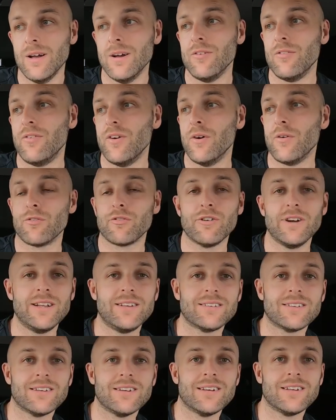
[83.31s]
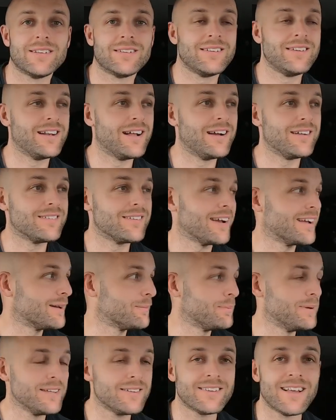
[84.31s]
Feel free to, you know, take the
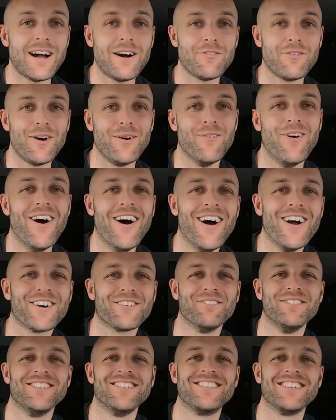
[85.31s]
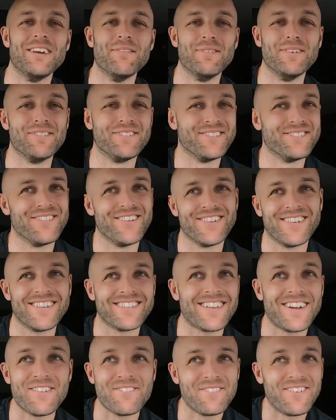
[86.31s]
piss out of our workmanship if you want, I
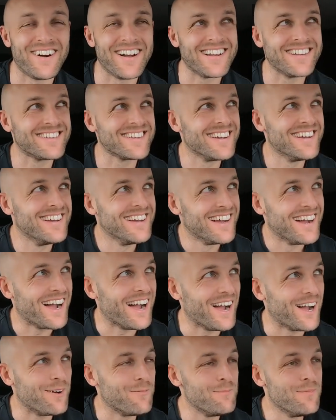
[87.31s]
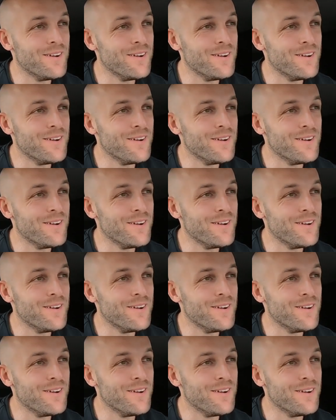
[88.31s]
don't mind. I